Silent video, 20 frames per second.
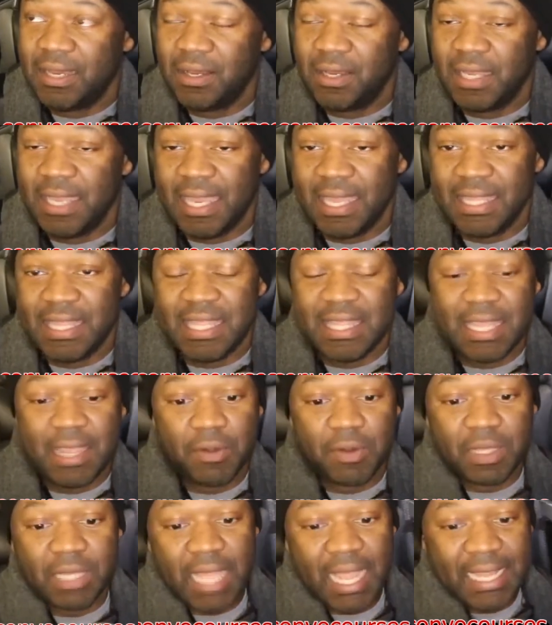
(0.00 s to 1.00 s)
and then they
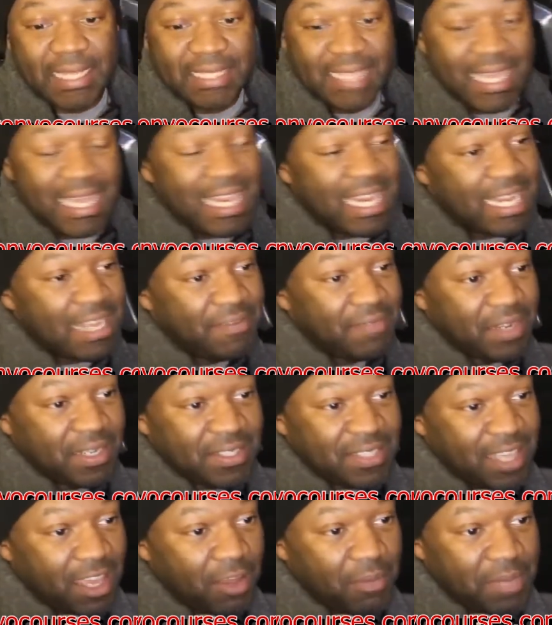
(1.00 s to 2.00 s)
were like, they didn't even
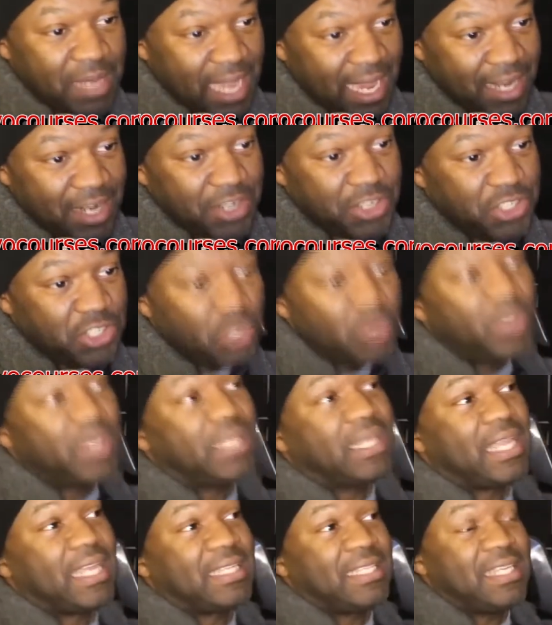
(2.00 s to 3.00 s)
tell me how to do it.
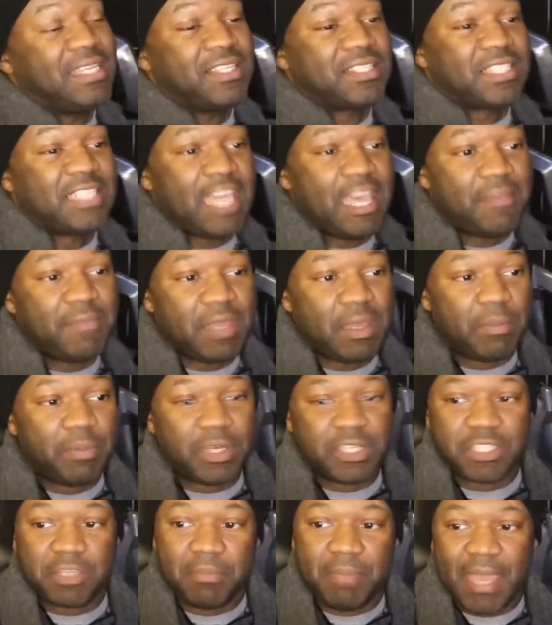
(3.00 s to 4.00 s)
Like, they just gave me a
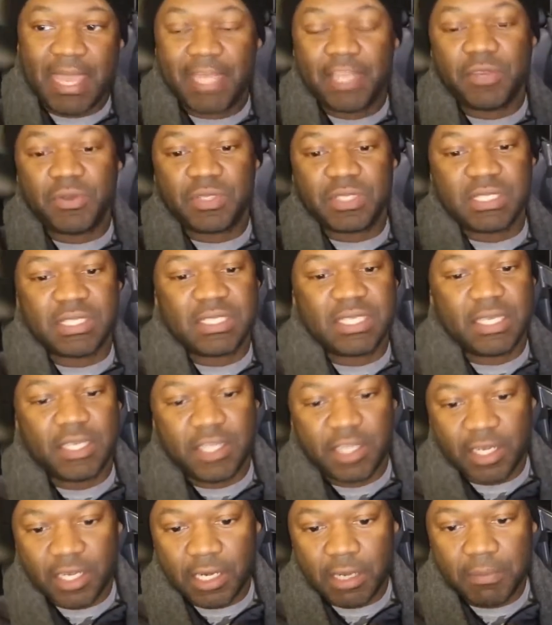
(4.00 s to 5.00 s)
bunch of manuals and said,
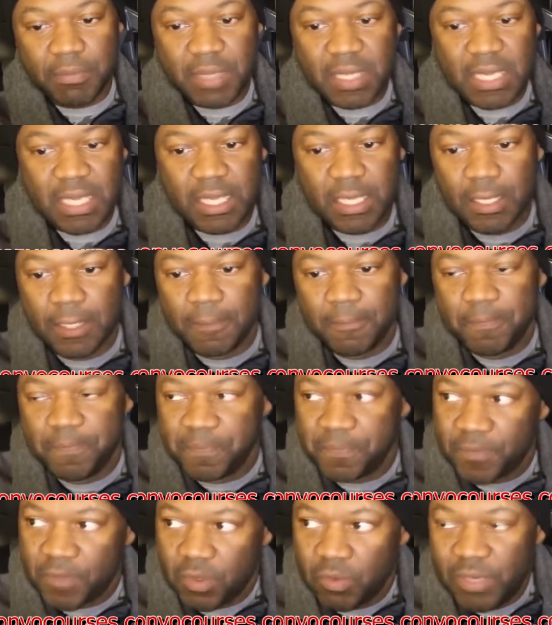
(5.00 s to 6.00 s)
you're going to be,
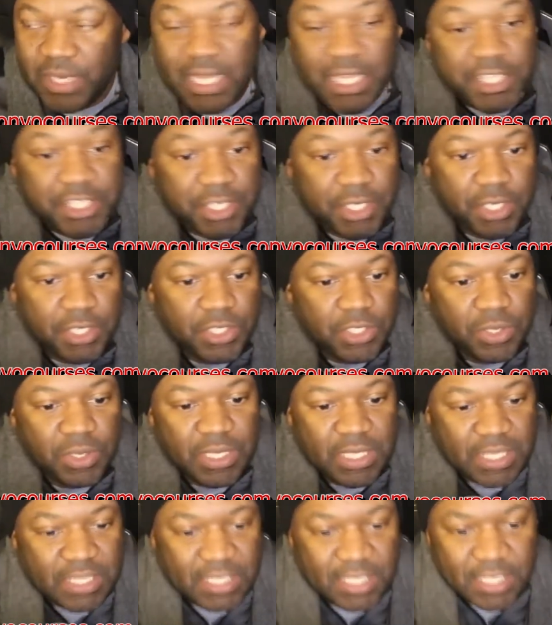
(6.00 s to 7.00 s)
we need you to do
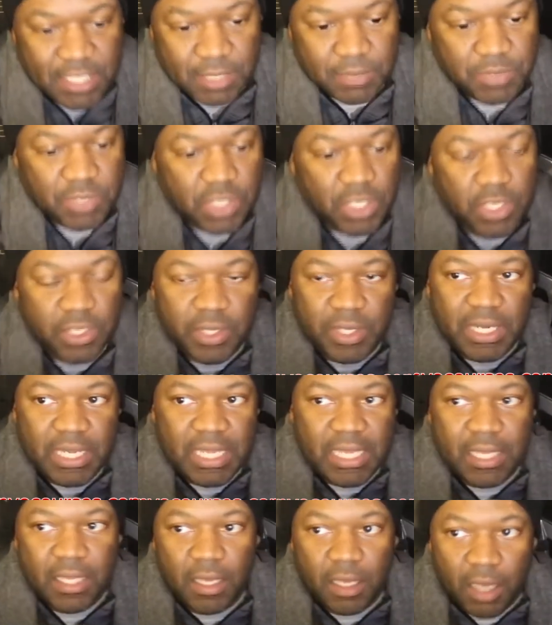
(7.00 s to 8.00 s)
this system
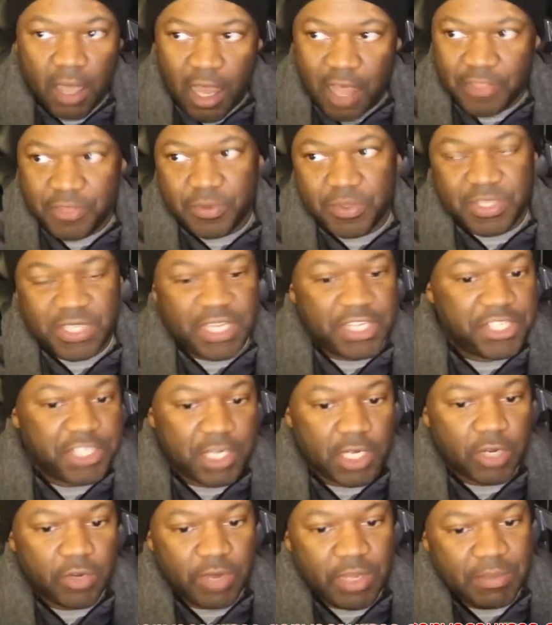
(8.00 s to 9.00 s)
security authorization
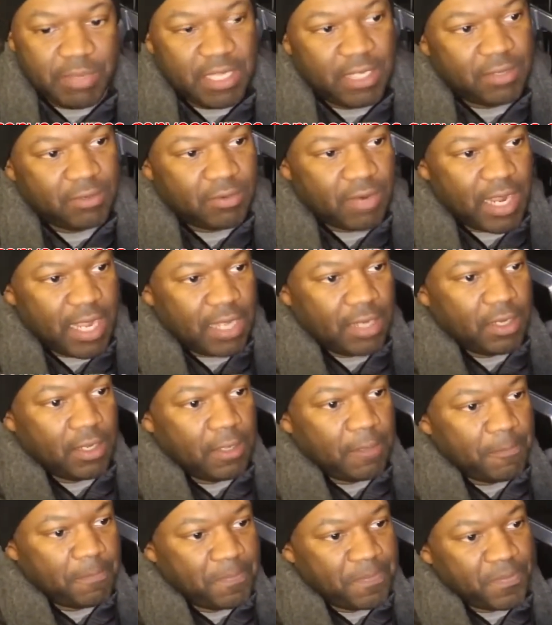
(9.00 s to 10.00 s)
agreement, right?
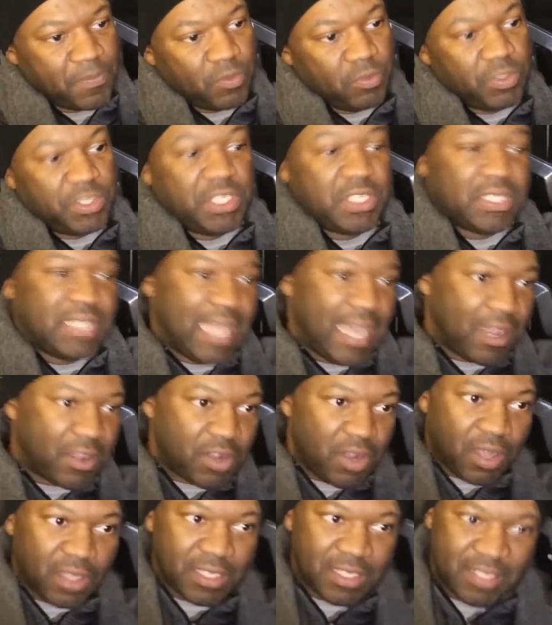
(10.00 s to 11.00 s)
Which is now
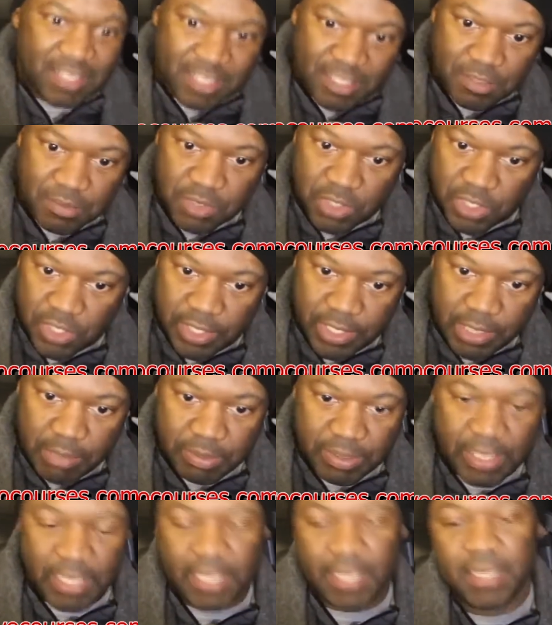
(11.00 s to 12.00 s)
called a system security
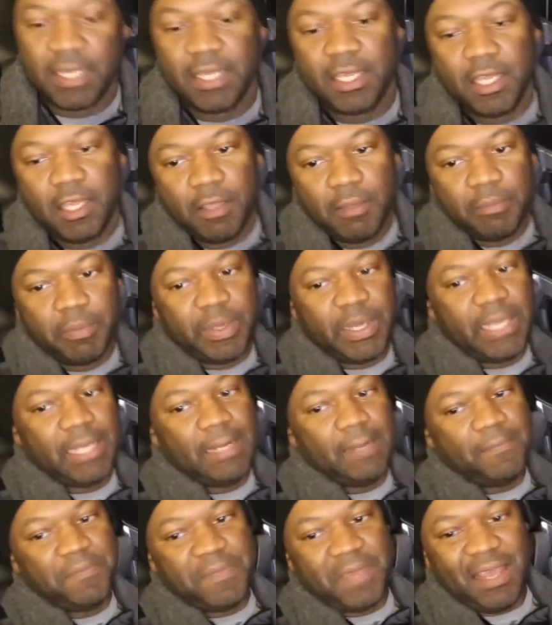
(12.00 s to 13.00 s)
plan. But
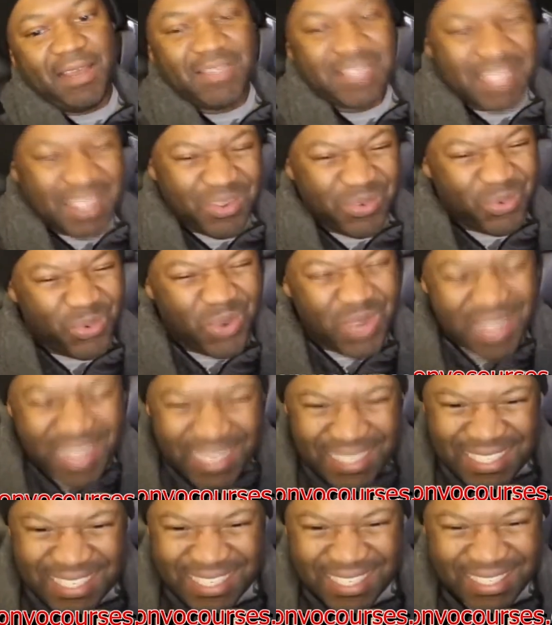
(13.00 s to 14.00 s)
I was like,
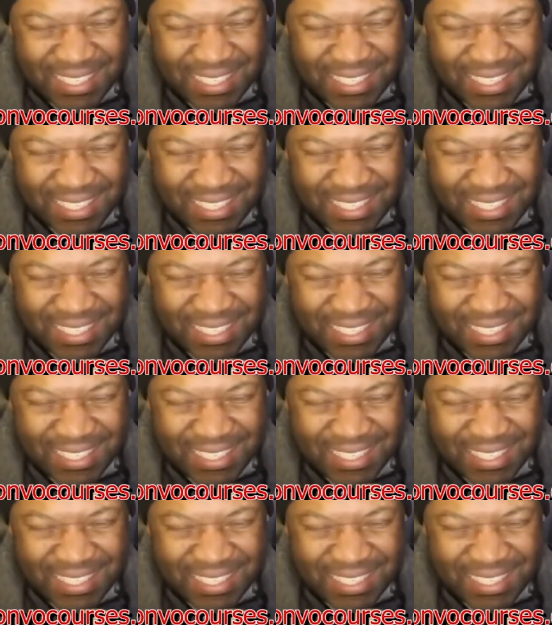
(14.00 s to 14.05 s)
what?